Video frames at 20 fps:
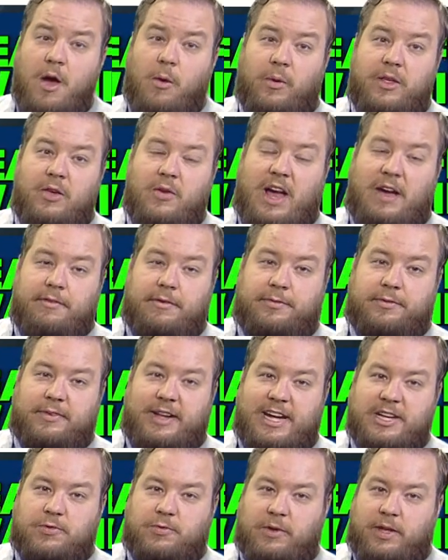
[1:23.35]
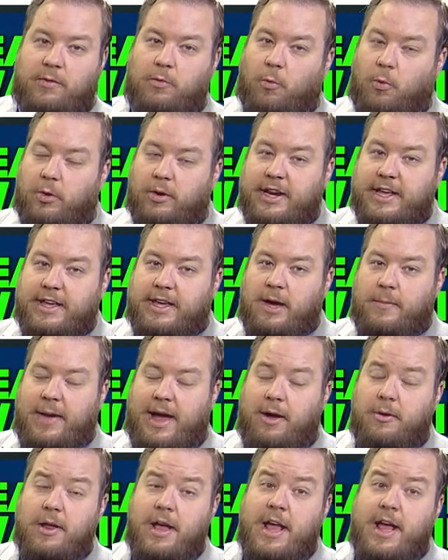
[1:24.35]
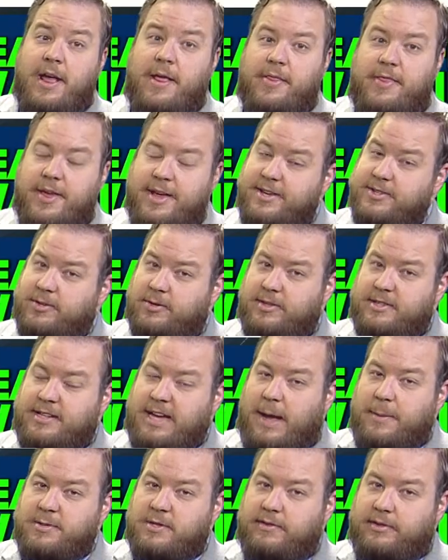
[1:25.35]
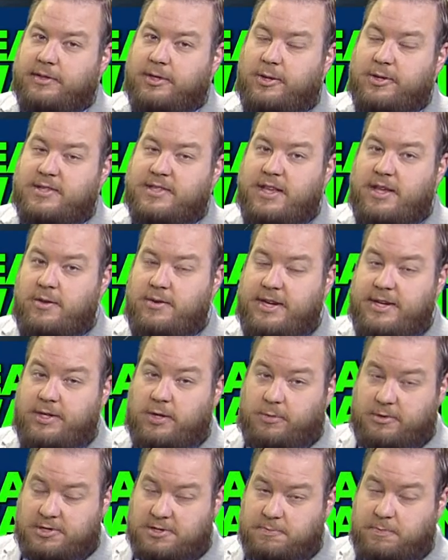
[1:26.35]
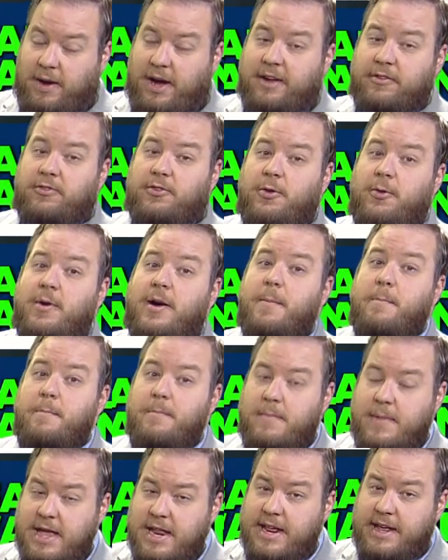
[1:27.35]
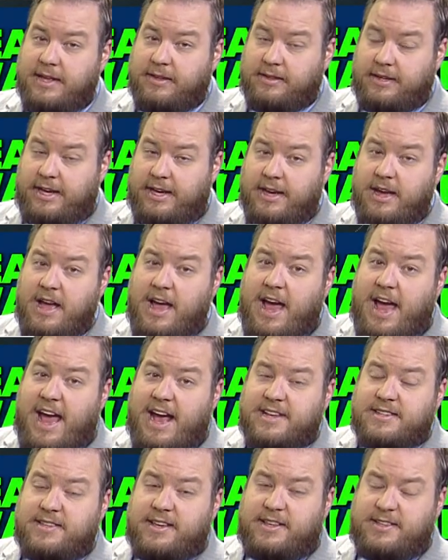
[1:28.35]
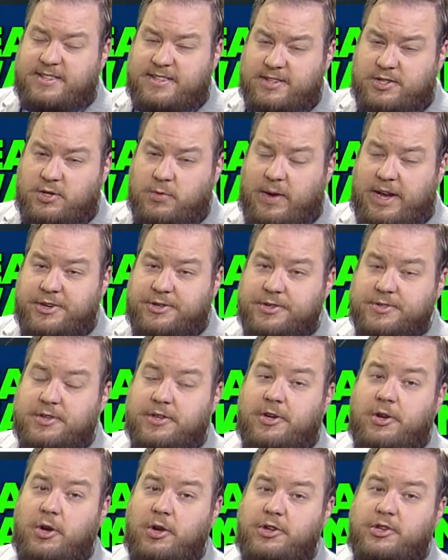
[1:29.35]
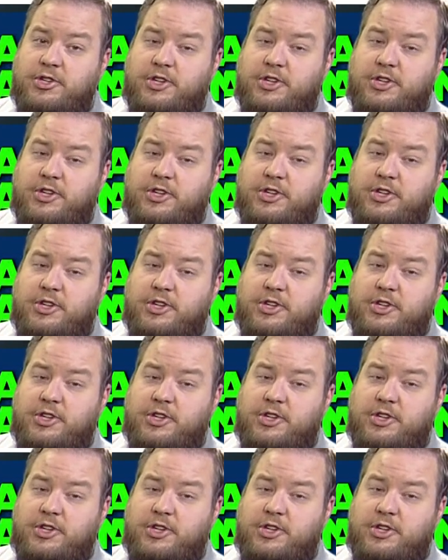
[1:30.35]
When you have a flash flood warning come out, these are the types of alerts that you need to respond to immediately, as situations could